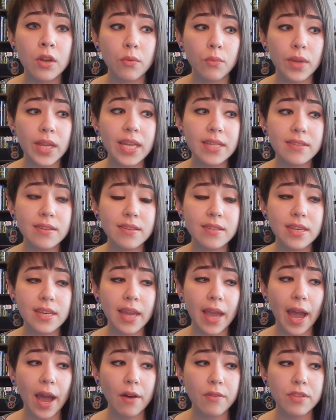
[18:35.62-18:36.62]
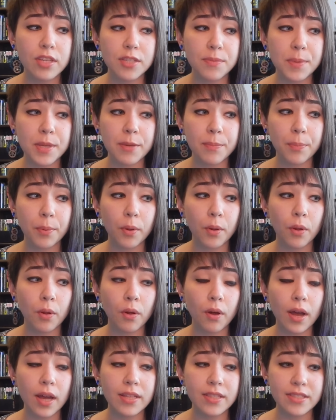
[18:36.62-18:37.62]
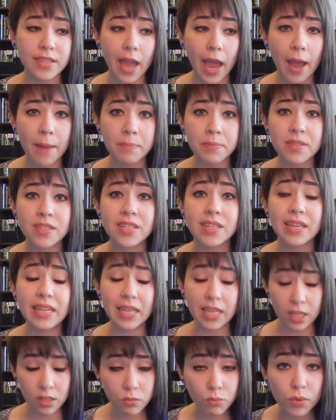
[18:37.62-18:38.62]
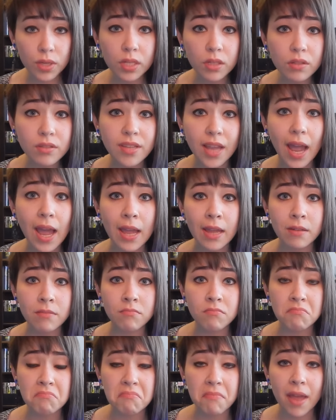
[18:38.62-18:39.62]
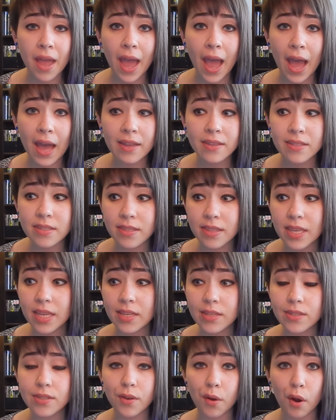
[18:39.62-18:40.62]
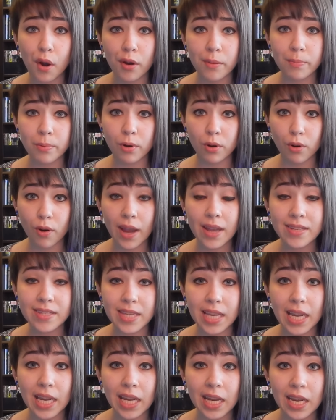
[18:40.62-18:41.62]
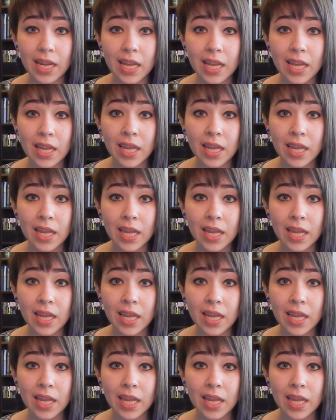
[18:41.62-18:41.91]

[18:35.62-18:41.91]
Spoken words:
We get to see how these people adapt in real time as things are progressing.